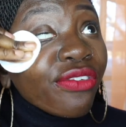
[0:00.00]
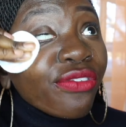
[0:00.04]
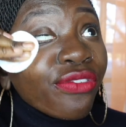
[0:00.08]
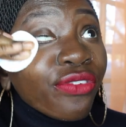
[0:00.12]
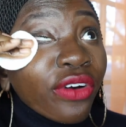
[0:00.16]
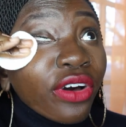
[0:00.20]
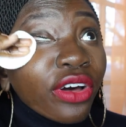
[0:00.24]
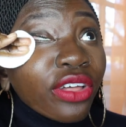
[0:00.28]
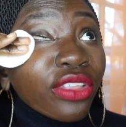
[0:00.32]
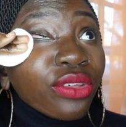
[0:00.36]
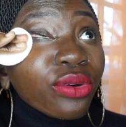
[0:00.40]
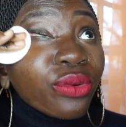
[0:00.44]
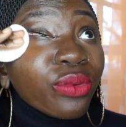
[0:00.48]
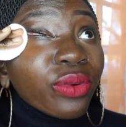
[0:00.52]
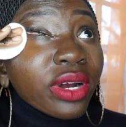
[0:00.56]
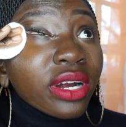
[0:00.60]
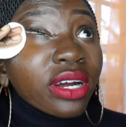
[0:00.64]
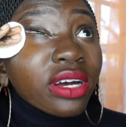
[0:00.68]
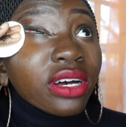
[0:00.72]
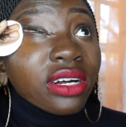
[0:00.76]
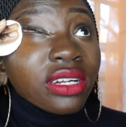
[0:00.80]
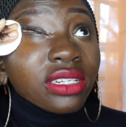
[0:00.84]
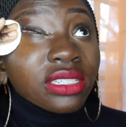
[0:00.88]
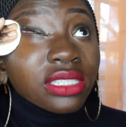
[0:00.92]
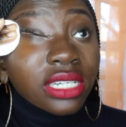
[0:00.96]
for the
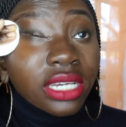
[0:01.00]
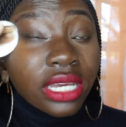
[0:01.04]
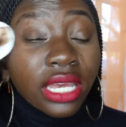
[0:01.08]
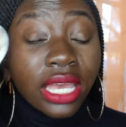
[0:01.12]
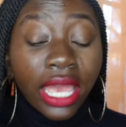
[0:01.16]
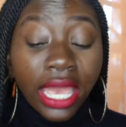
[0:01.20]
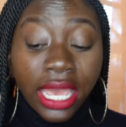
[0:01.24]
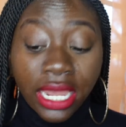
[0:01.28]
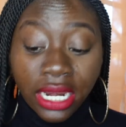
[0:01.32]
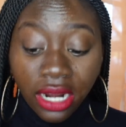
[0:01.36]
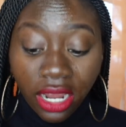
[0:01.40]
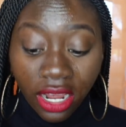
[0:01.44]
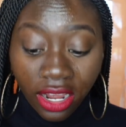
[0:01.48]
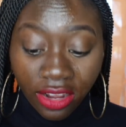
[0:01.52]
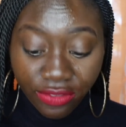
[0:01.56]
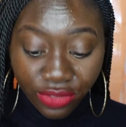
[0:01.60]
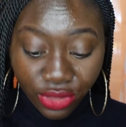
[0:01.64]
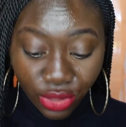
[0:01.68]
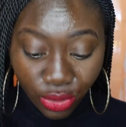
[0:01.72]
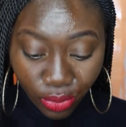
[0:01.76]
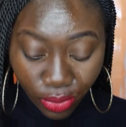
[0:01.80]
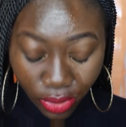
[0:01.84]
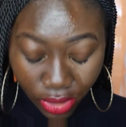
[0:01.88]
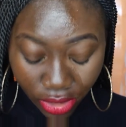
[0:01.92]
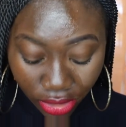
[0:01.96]
world and of
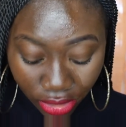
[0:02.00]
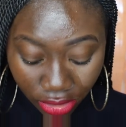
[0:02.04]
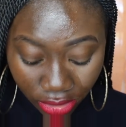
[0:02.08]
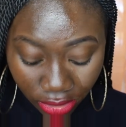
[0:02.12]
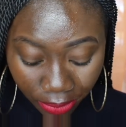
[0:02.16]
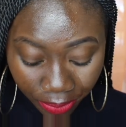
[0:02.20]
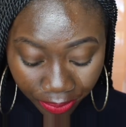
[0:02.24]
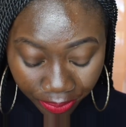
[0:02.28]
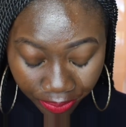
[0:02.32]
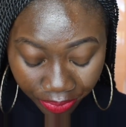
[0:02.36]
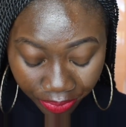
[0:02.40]
the world.